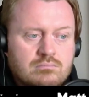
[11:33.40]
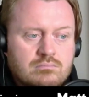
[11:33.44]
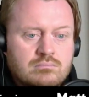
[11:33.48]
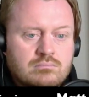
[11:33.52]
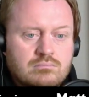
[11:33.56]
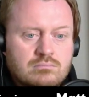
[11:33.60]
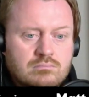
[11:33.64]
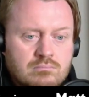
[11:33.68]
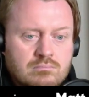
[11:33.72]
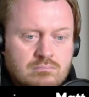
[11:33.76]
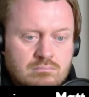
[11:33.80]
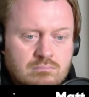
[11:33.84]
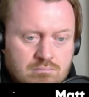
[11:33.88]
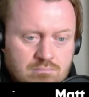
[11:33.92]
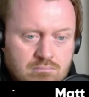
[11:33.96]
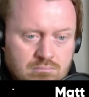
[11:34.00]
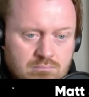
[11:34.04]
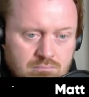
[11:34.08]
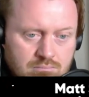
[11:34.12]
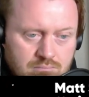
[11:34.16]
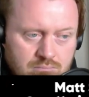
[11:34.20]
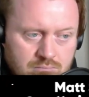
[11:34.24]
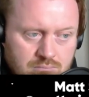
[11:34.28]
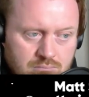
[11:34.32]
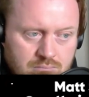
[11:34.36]

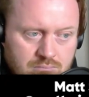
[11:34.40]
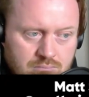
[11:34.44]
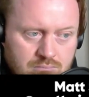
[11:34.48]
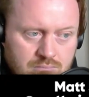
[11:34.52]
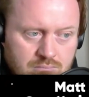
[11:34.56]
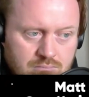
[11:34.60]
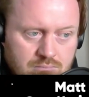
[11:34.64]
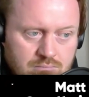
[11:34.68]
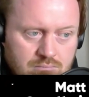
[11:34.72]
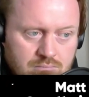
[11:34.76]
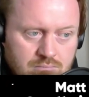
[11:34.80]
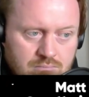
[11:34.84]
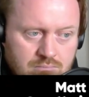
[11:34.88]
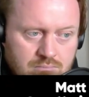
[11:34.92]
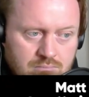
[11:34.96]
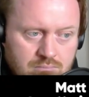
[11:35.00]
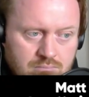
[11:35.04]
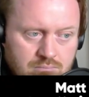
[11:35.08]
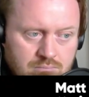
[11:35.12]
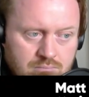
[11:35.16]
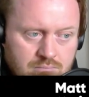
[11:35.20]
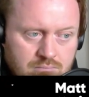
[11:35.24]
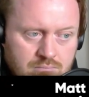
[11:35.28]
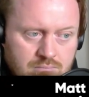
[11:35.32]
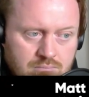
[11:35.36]

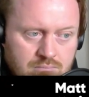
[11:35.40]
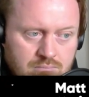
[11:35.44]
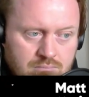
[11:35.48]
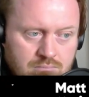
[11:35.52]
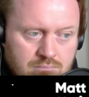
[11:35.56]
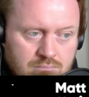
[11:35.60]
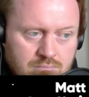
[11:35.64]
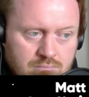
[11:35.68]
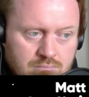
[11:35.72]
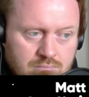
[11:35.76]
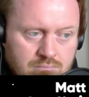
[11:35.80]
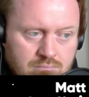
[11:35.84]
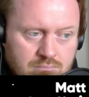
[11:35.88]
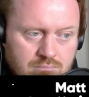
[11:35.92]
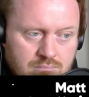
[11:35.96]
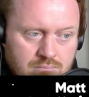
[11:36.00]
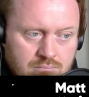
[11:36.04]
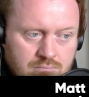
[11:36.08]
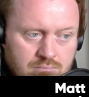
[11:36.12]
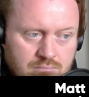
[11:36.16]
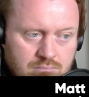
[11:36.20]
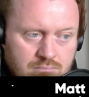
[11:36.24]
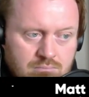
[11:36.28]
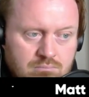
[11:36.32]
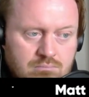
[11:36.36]

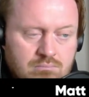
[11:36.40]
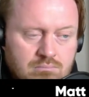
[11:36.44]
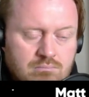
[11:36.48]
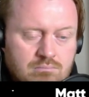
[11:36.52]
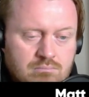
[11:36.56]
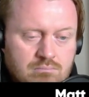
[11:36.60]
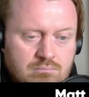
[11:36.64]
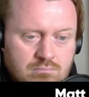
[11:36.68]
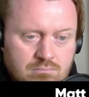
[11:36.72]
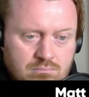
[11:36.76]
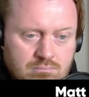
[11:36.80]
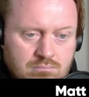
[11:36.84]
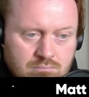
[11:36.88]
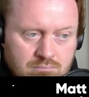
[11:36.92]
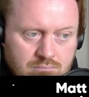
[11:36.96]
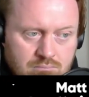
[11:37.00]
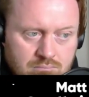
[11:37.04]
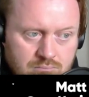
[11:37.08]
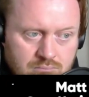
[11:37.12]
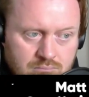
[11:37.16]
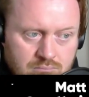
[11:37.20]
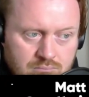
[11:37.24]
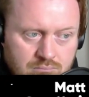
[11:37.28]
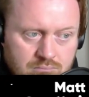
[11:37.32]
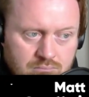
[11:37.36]

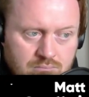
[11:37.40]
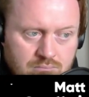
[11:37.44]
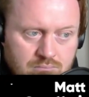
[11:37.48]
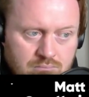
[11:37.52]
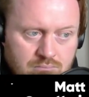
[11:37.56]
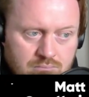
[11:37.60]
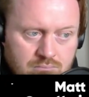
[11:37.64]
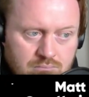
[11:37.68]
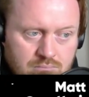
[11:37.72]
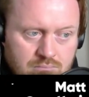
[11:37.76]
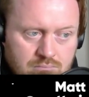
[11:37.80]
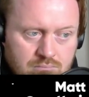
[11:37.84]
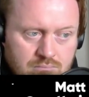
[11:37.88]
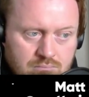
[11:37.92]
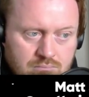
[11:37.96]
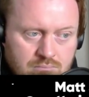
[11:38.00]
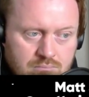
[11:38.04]
The person shown says nothing.